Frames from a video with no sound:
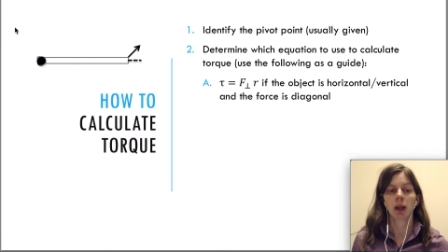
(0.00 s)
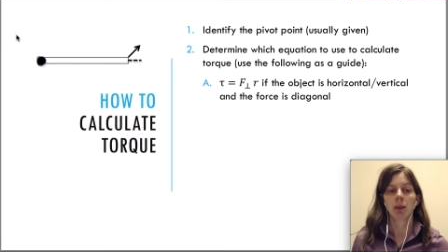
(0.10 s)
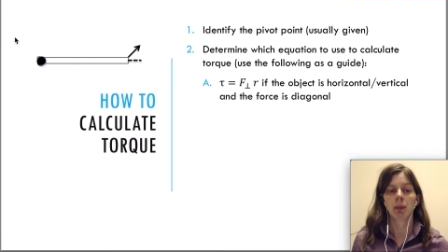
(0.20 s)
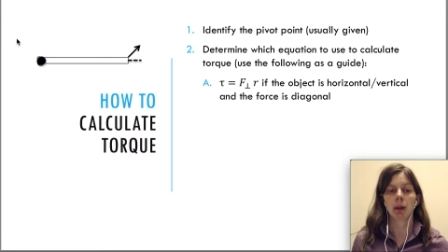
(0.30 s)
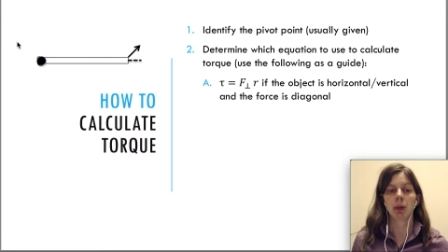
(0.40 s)

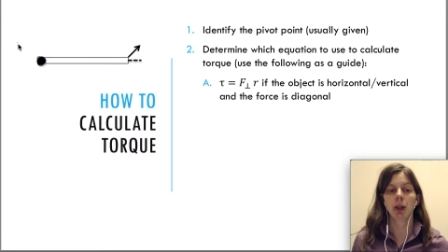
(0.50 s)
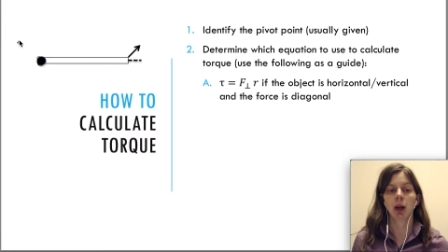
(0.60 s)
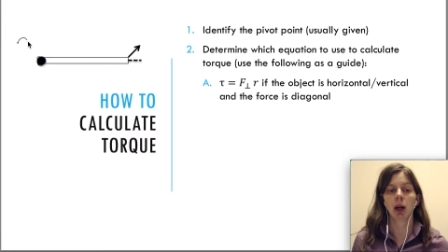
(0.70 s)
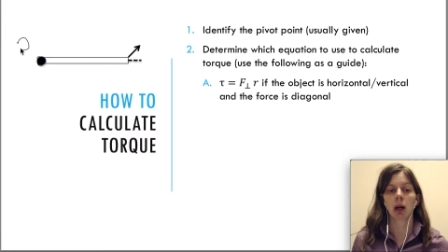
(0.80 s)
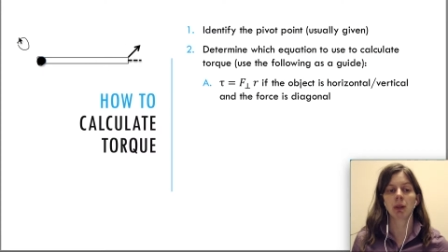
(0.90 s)
maybe the
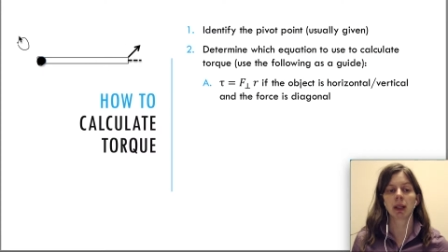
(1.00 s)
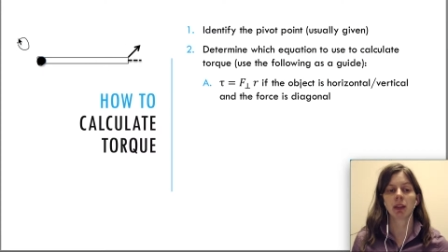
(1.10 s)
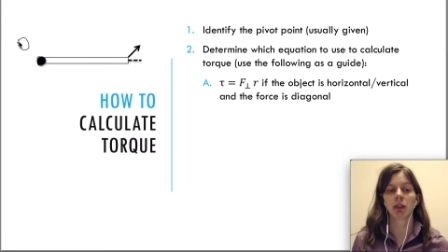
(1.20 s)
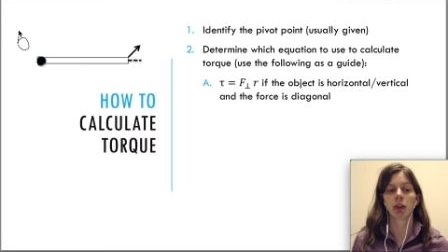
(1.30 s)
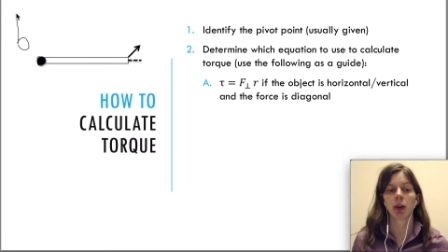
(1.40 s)
object
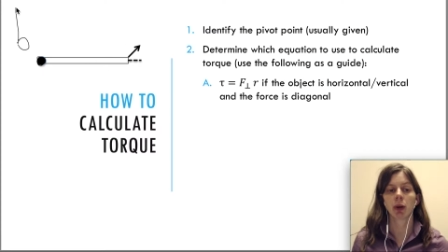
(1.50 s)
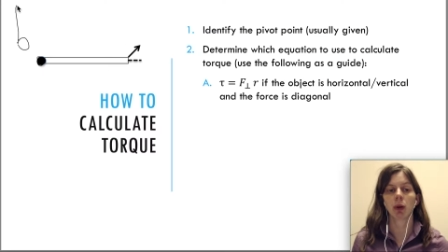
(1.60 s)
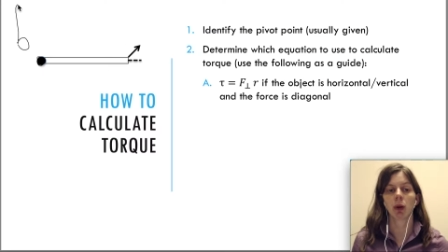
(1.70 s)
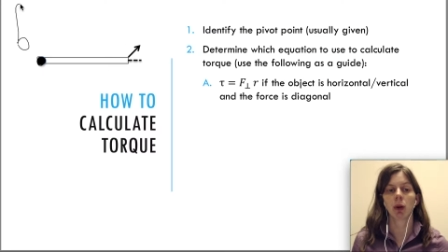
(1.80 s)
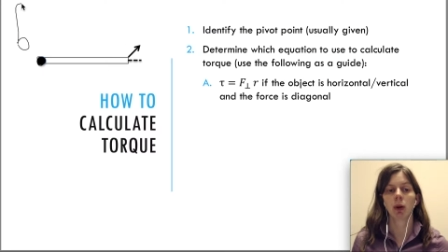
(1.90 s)
is
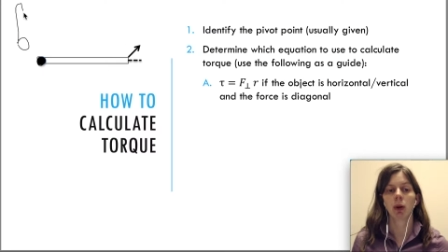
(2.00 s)
vertical